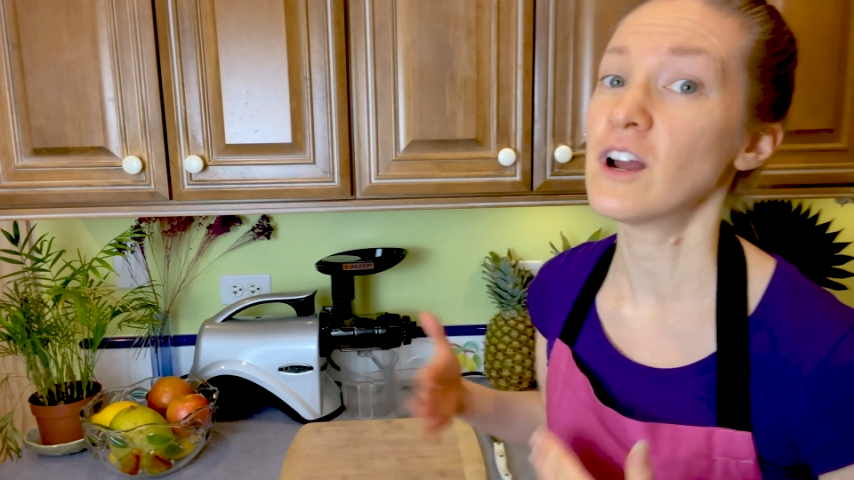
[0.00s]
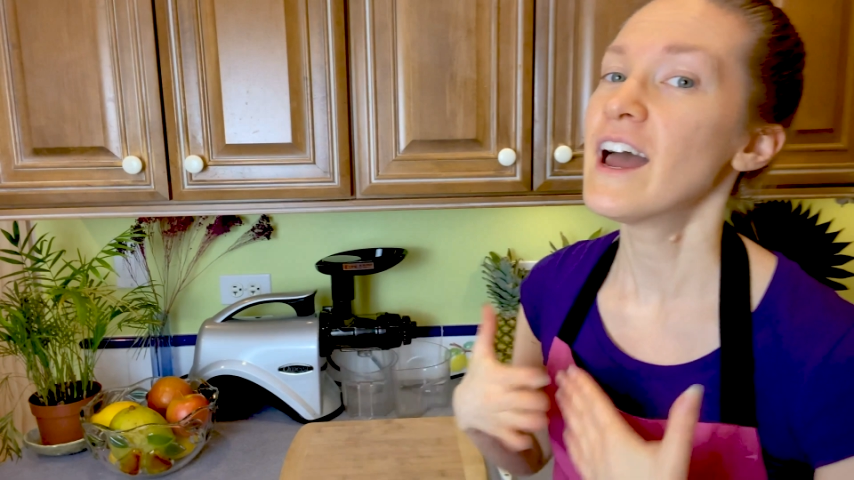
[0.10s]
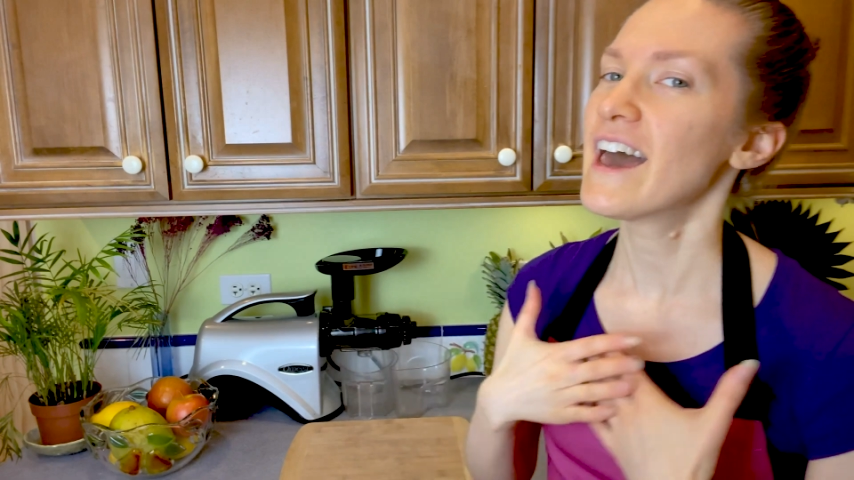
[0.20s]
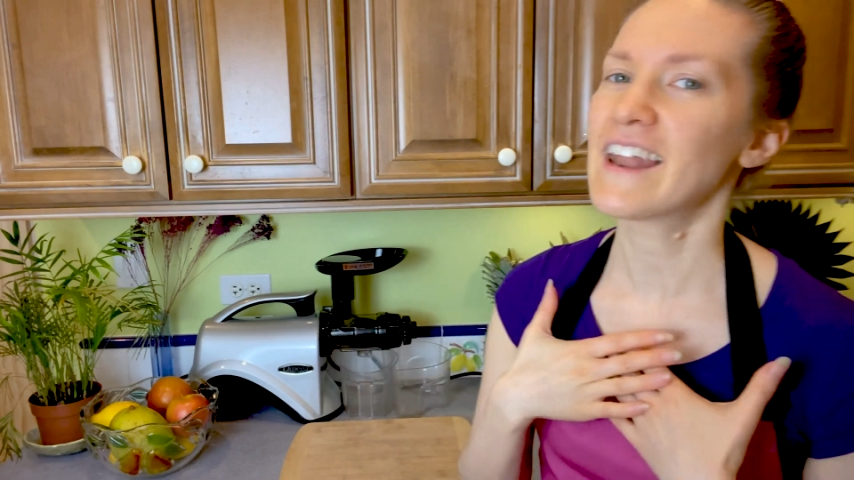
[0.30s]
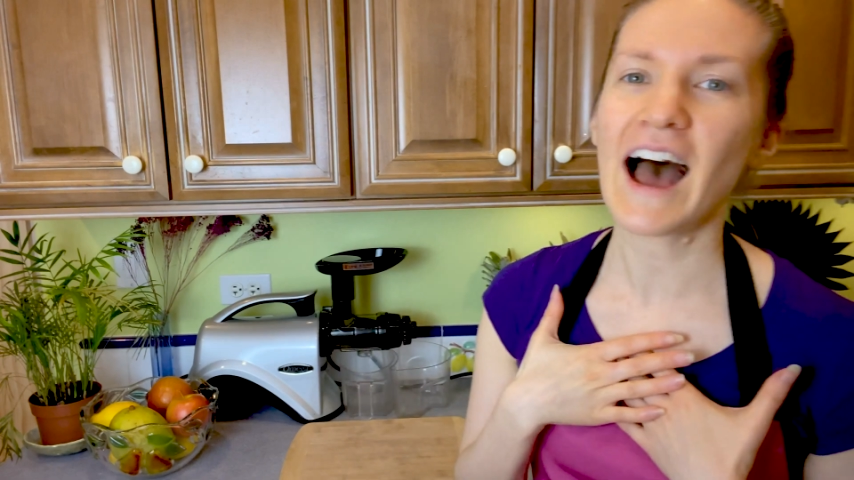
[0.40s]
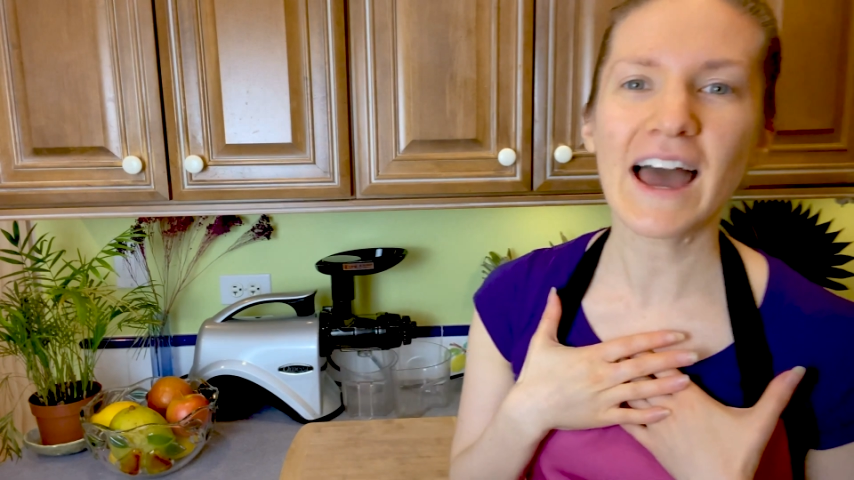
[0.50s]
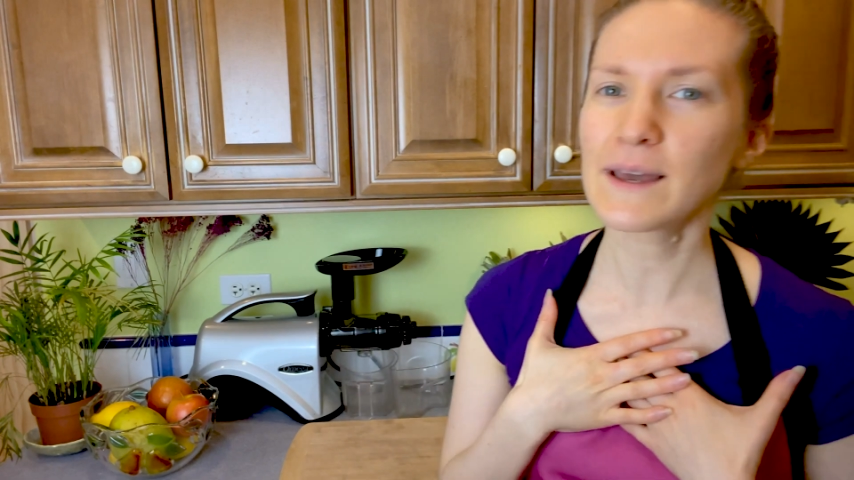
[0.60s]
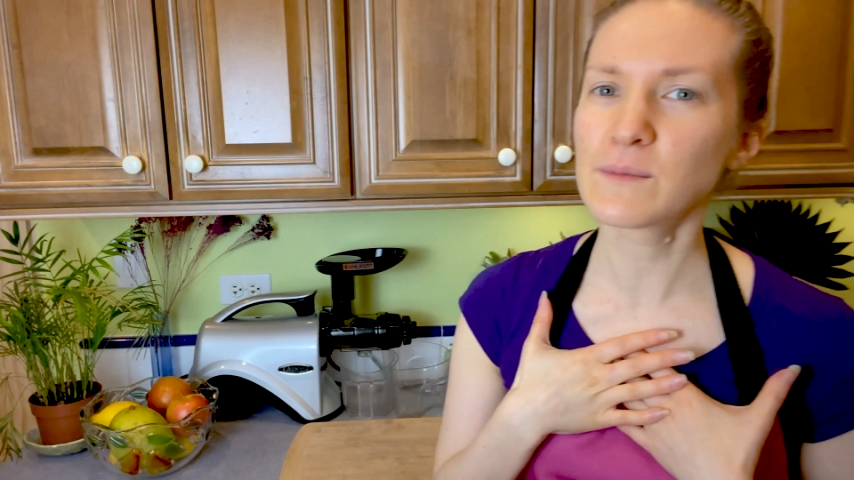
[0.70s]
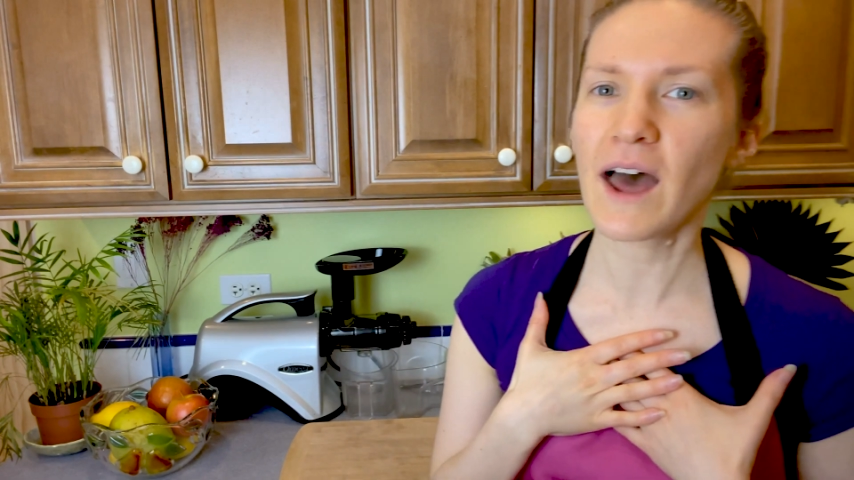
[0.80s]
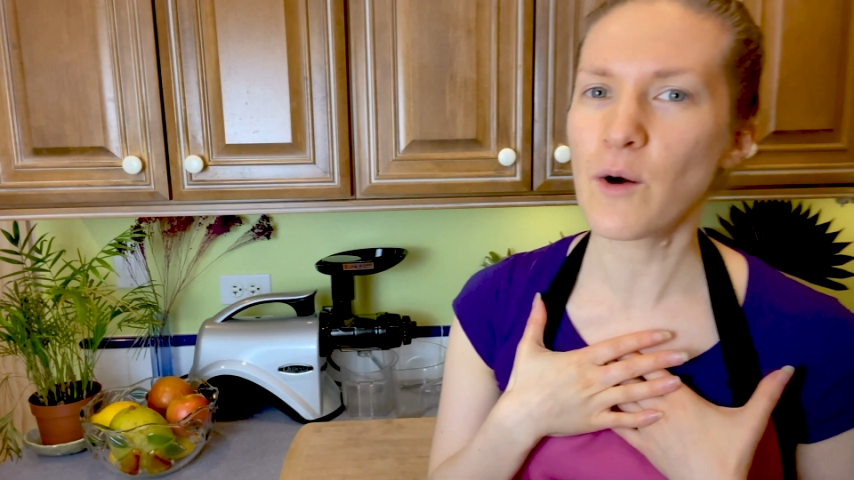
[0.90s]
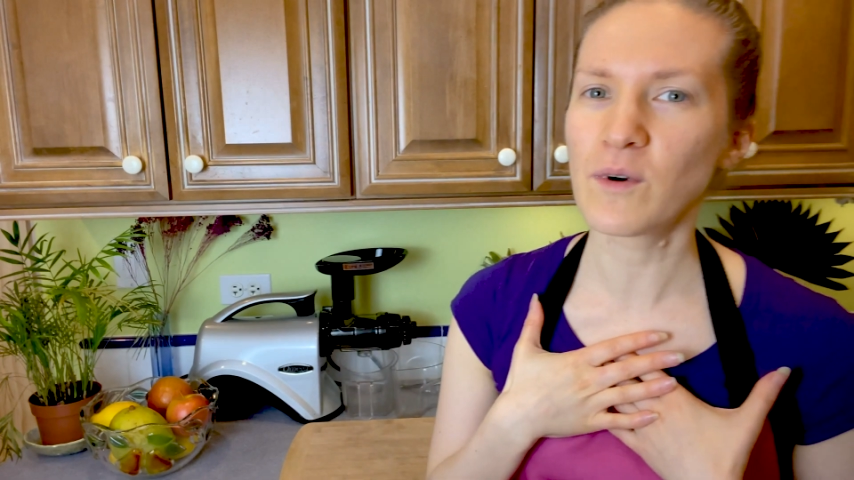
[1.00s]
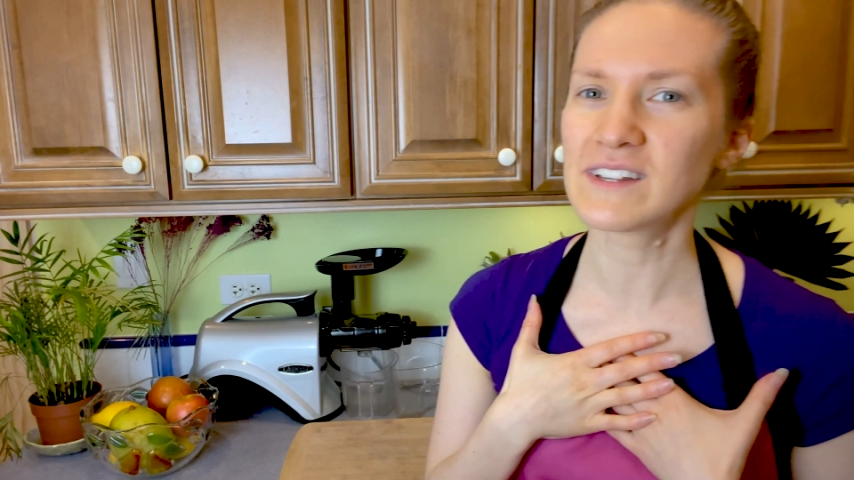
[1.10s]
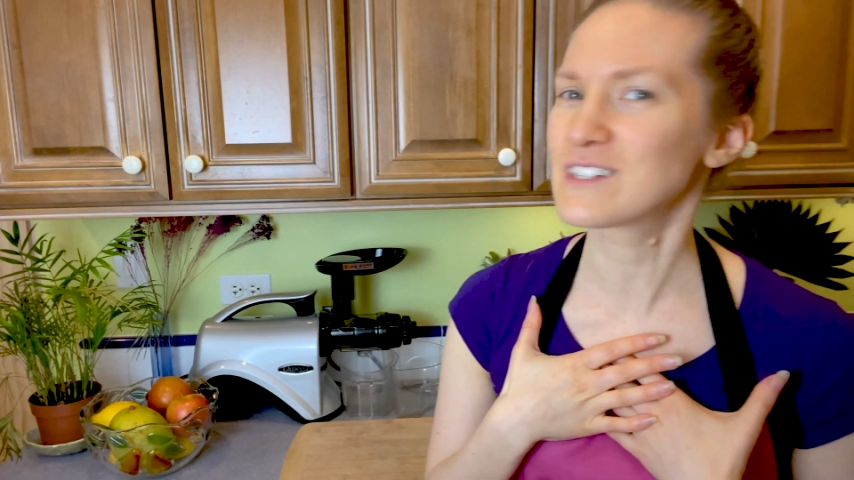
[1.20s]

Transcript: And I am not one to